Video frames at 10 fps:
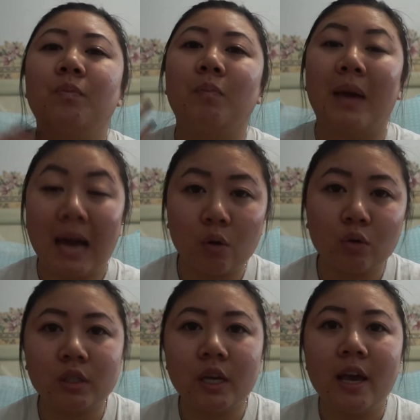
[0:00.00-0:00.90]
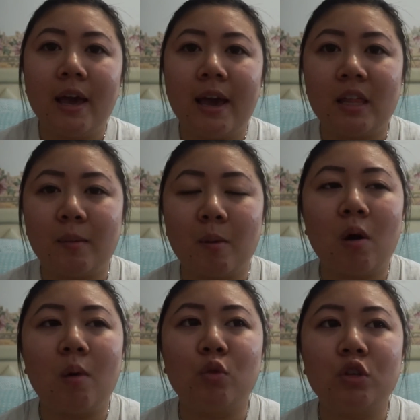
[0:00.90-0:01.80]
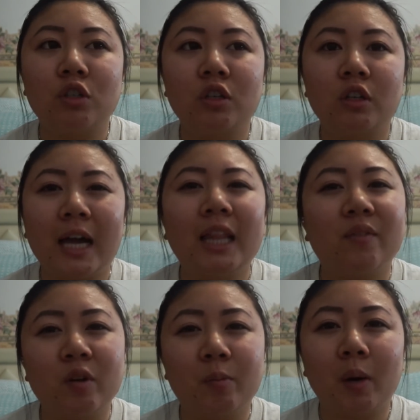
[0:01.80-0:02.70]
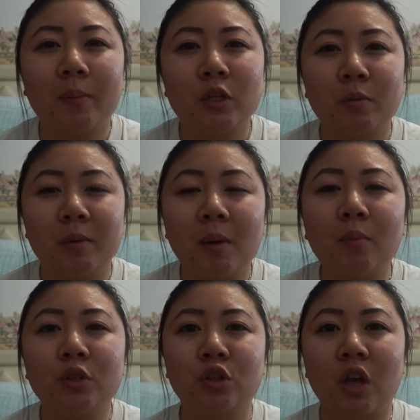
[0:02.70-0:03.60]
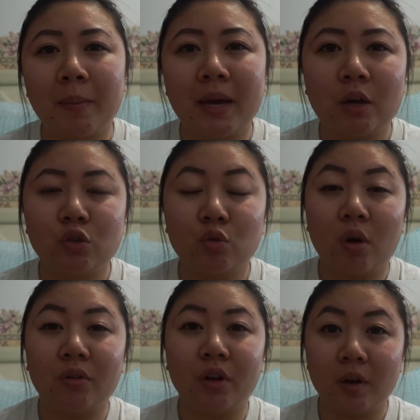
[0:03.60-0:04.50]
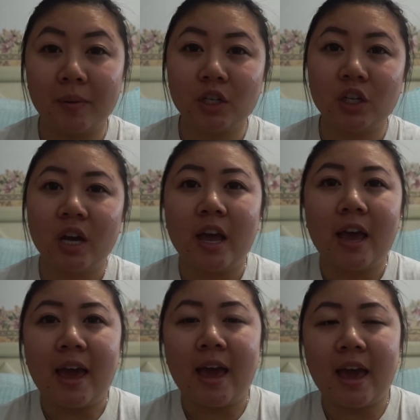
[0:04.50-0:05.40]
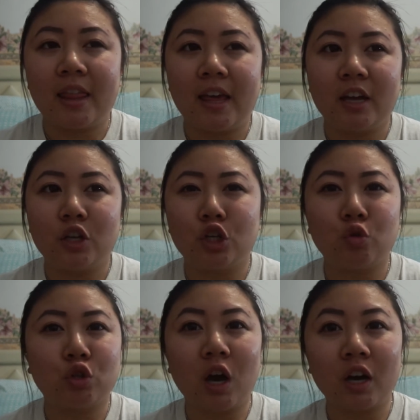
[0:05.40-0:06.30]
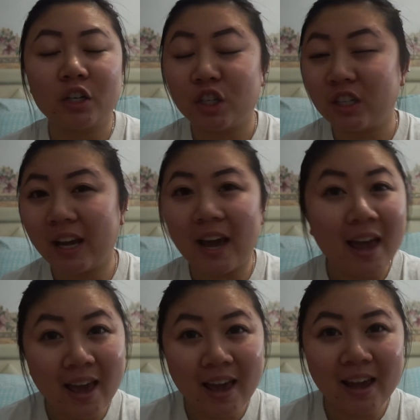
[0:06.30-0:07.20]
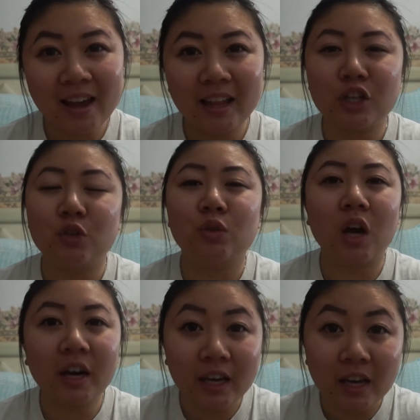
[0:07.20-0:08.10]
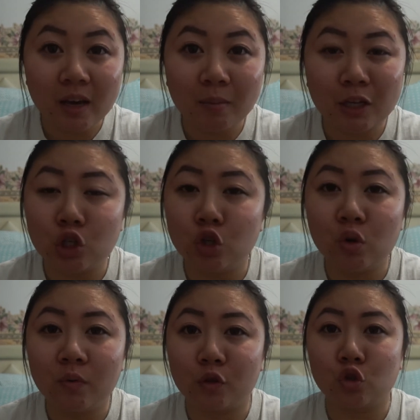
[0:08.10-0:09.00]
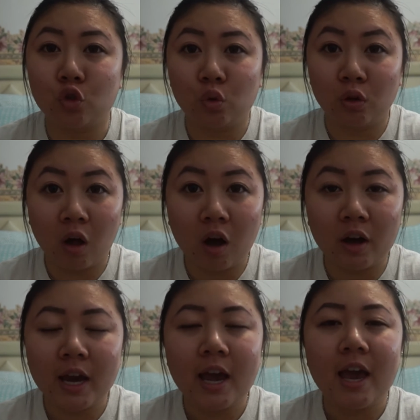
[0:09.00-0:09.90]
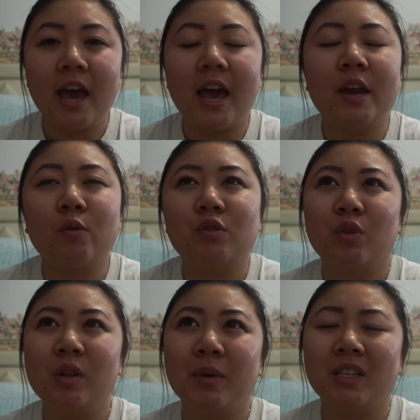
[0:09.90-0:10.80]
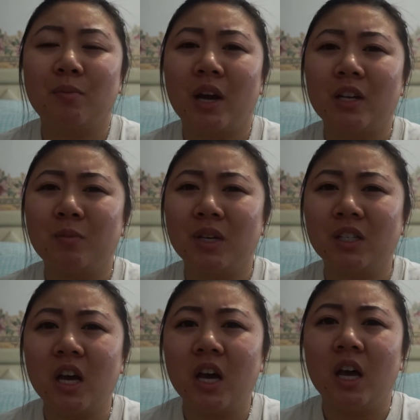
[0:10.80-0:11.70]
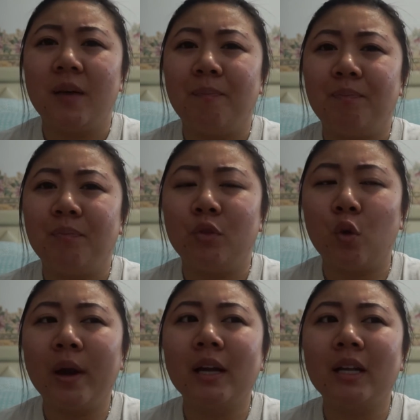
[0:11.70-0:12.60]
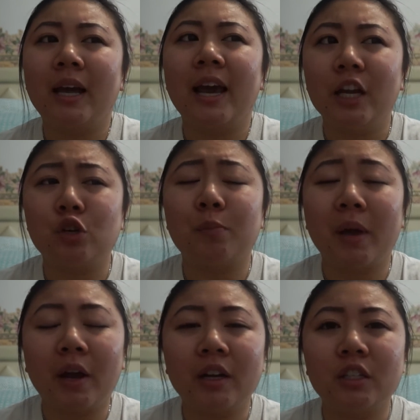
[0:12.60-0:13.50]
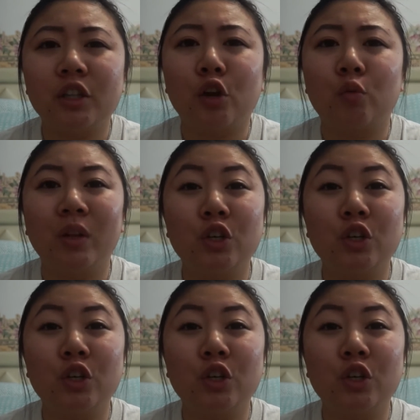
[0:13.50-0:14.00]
my house, and then my mom was, I live in an apartment, so my mom was coming out to throw out the garbage, and then she's like, hey, like she was hugging him, like she knew him for so long. And it was a really big surprise because knowing like Asian parents, they're really